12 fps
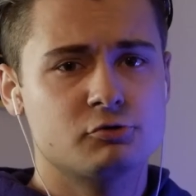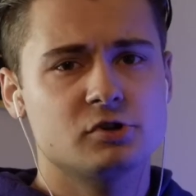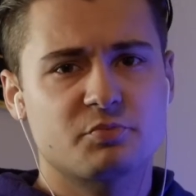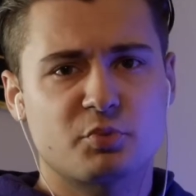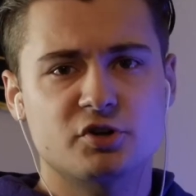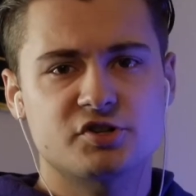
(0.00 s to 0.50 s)
order
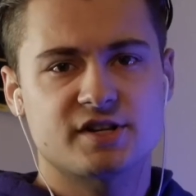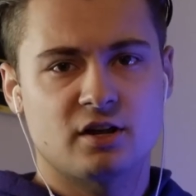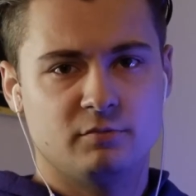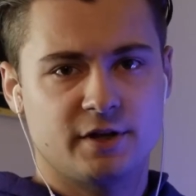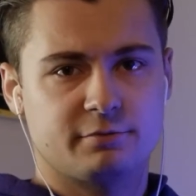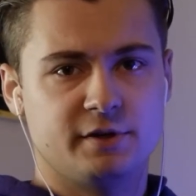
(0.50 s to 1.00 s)
to purchase
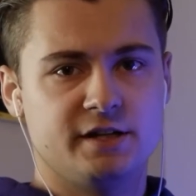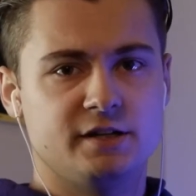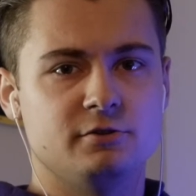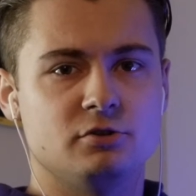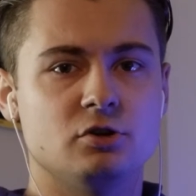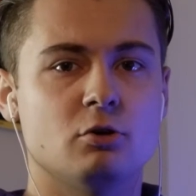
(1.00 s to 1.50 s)
Element 3D,
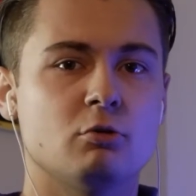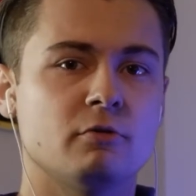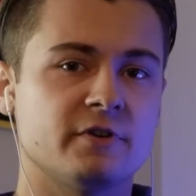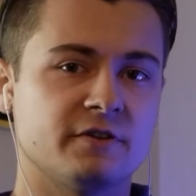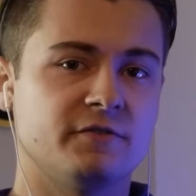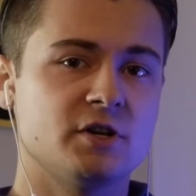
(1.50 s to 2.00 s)
you can go over
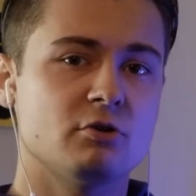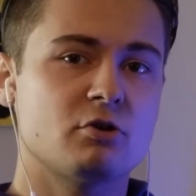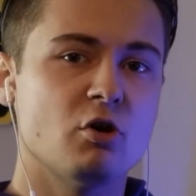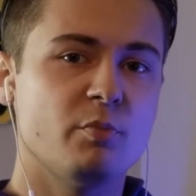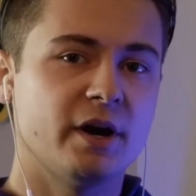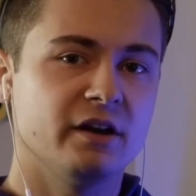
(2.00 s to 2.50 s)
to
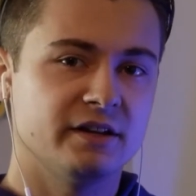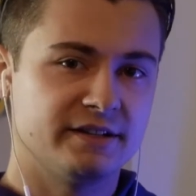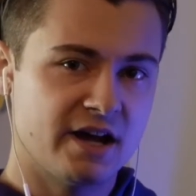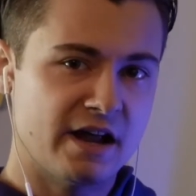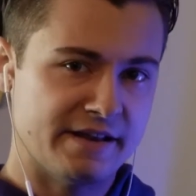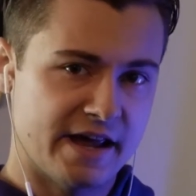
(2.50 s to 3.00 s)

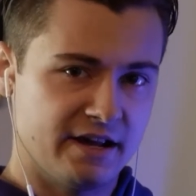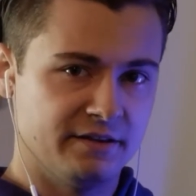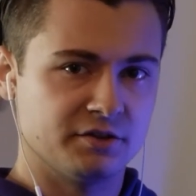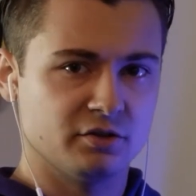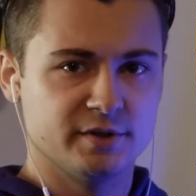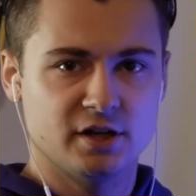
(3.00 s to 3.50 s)
videocopilot.net and
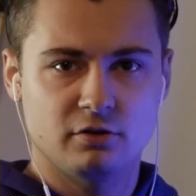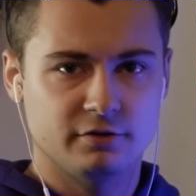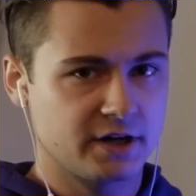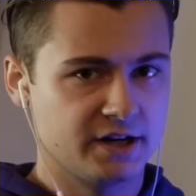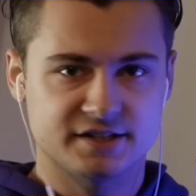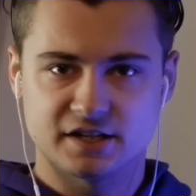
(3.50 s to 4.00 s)
there'll be all
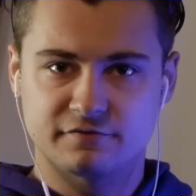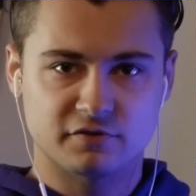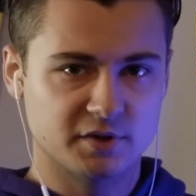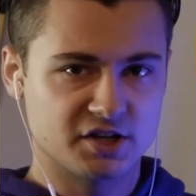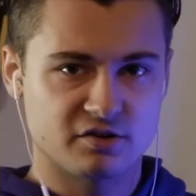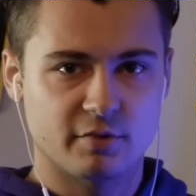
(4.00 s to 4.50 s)
kinds of
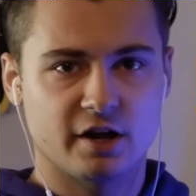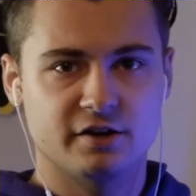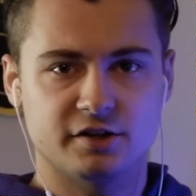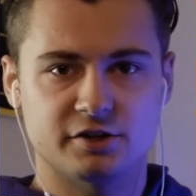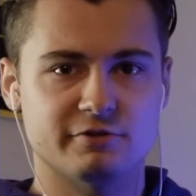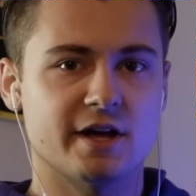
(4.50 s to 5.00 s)
information about how
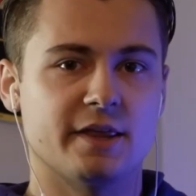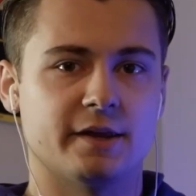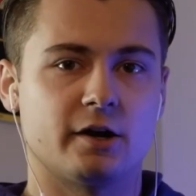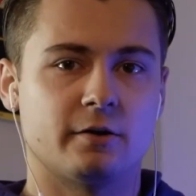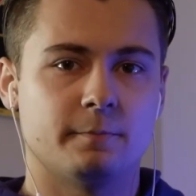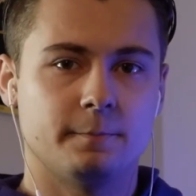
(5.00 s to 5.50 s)
you can do that
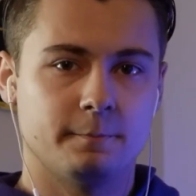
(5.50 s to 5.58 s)
there.